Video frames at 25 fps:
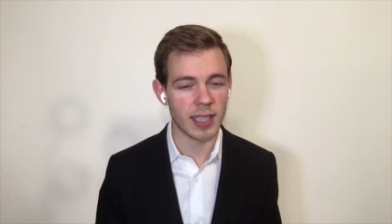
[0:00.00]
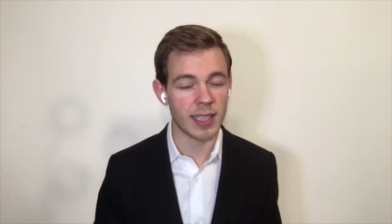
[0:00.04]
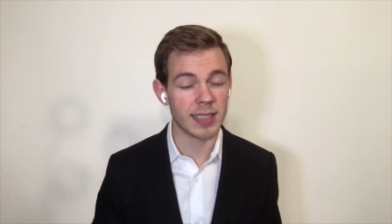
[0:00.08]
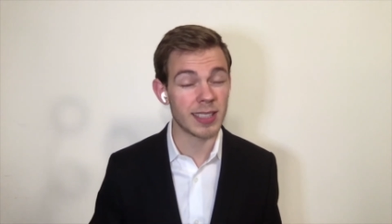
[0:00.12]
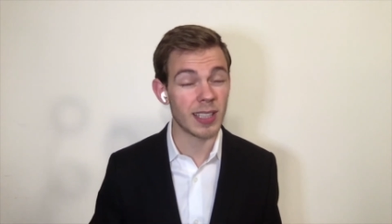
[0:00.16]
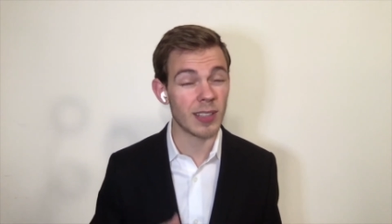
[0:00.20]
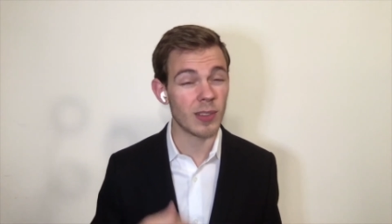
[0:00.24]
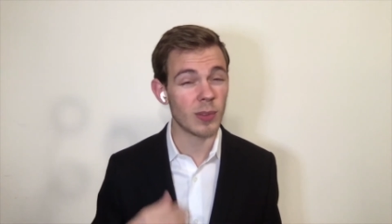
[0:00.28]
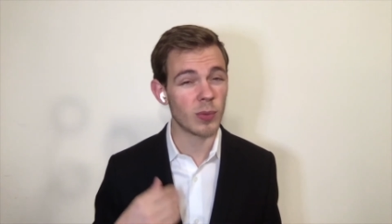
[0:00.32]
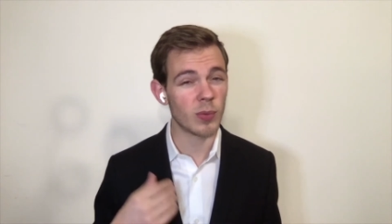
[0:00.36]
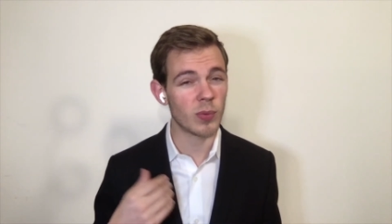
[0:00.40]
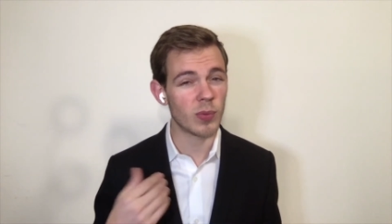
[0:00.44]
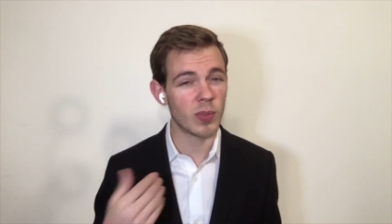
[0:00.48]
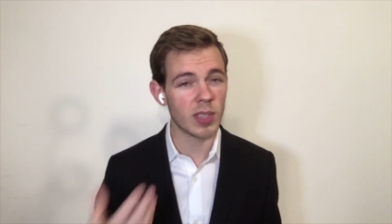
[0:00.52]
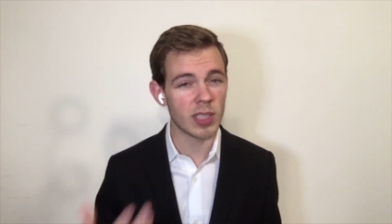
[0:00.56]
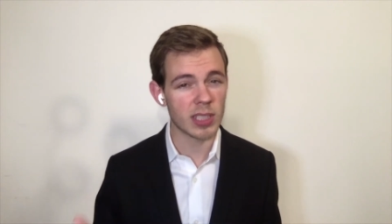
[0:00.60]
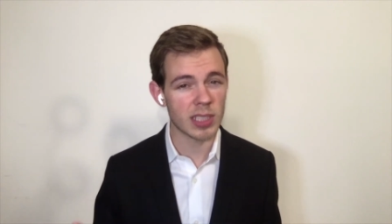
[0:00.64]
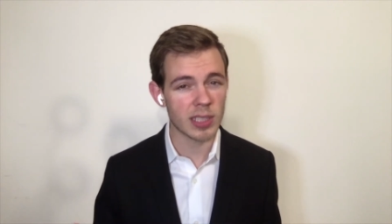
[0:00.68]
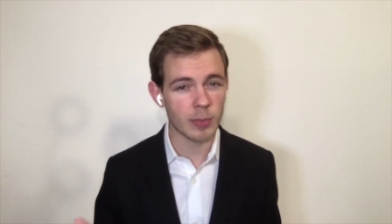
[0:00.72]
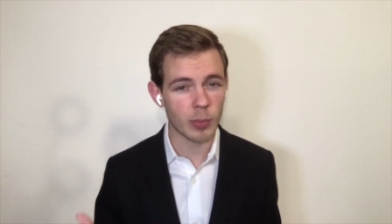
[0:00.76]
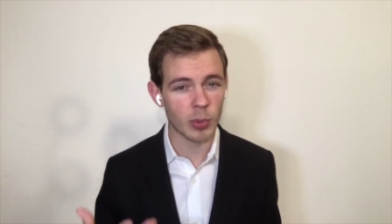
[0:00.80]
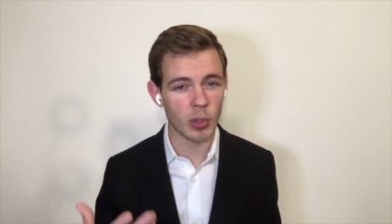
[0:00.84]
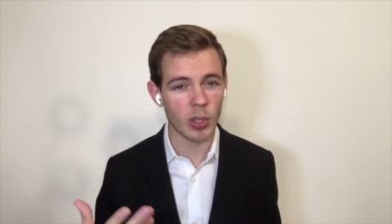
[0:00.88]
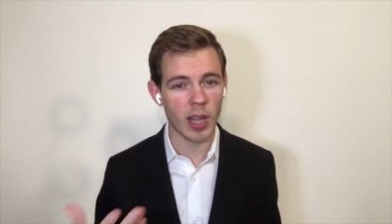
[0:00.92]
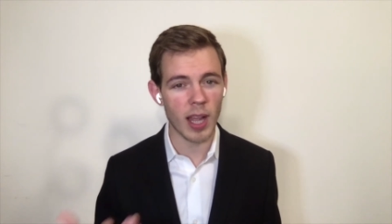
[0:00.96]
as a
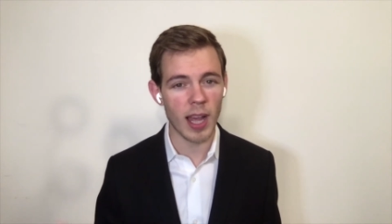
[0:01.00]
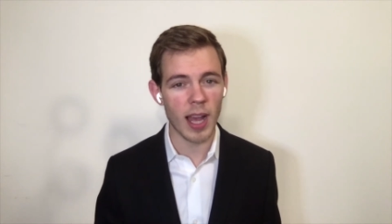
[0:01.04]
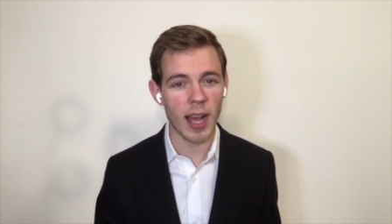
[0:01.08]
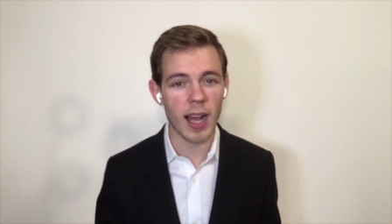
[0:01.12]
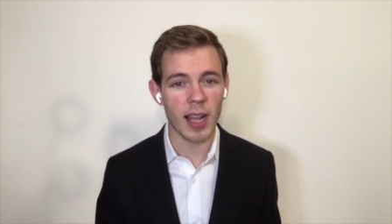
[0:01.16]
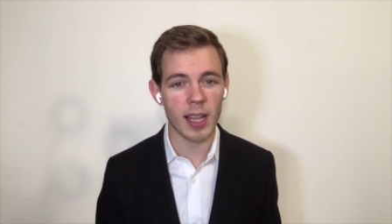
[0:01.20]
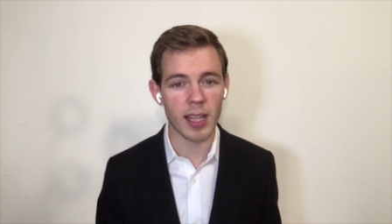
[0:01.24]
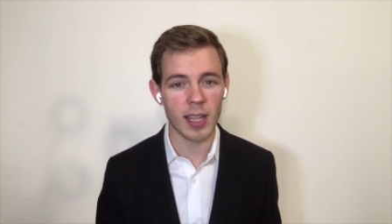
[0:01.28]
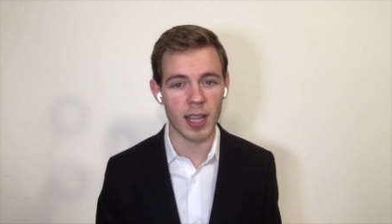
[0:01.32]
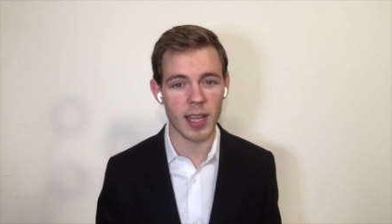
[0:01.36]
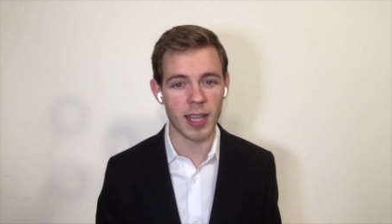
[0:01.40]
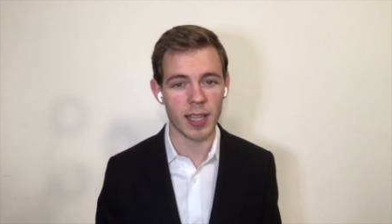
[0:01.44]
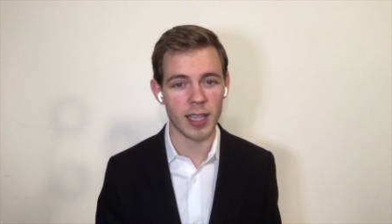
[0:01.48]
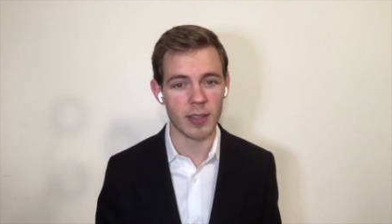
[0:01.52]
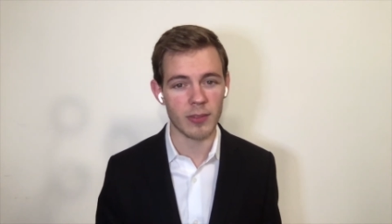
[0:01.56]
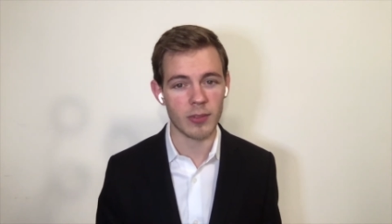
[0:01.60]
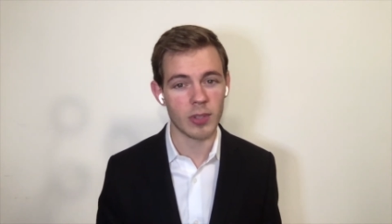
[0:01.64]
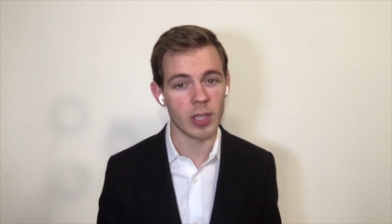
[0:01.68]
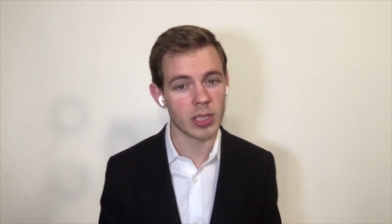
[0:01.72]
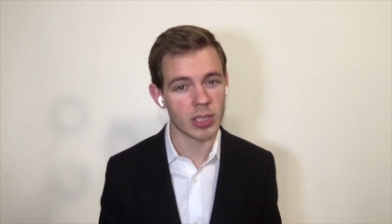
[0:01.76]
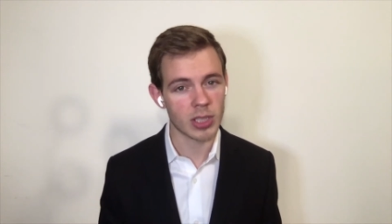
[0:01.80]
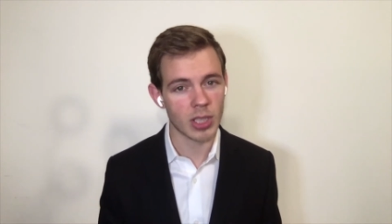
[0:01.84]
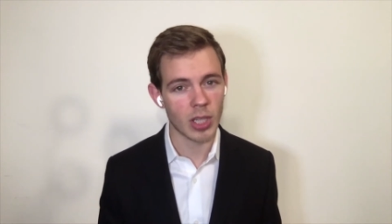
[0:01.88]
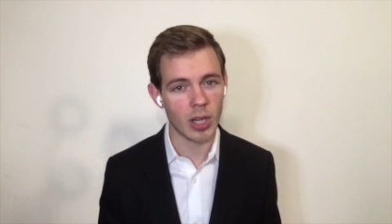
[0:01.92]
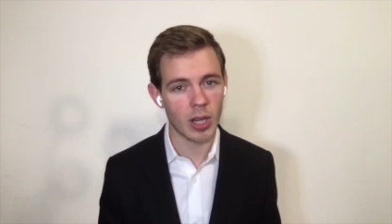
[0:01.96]
visible ally of
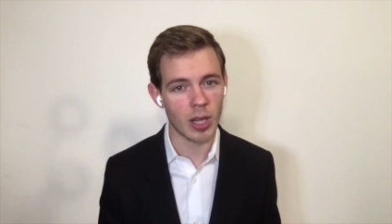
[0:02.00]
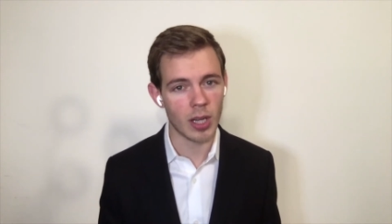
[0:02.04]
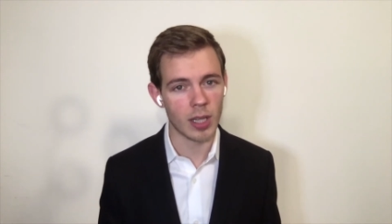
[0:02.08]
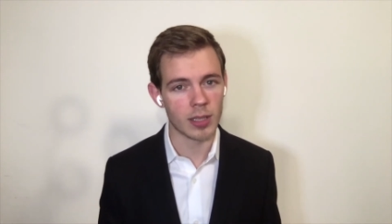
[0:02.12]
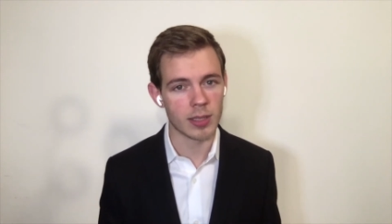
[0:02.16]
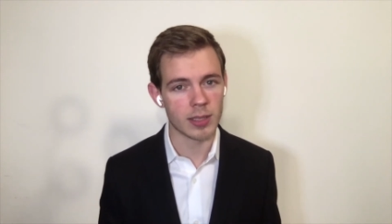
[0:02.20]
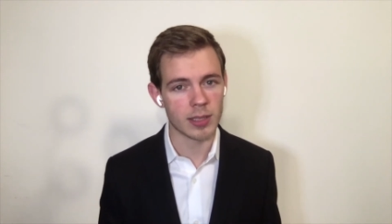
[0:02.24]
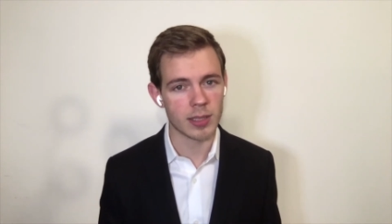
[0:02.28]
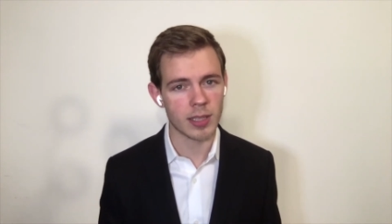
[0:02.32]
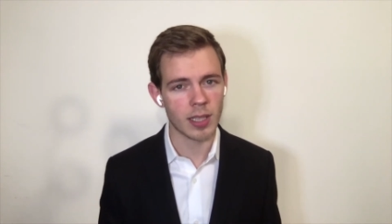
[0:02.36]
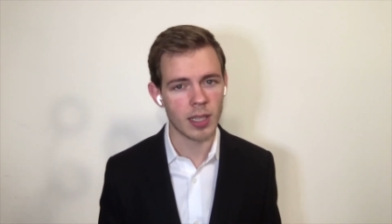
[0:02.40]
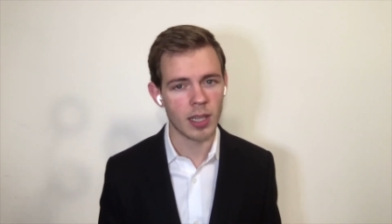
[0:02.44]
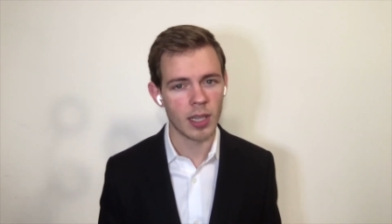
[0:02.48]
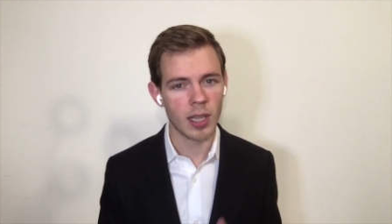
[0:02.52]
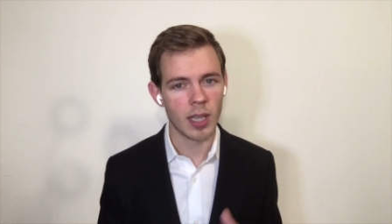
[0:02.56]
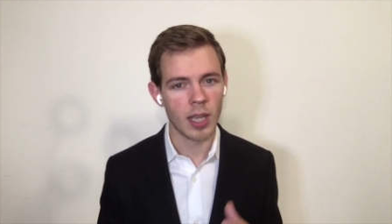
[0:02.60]
this cause,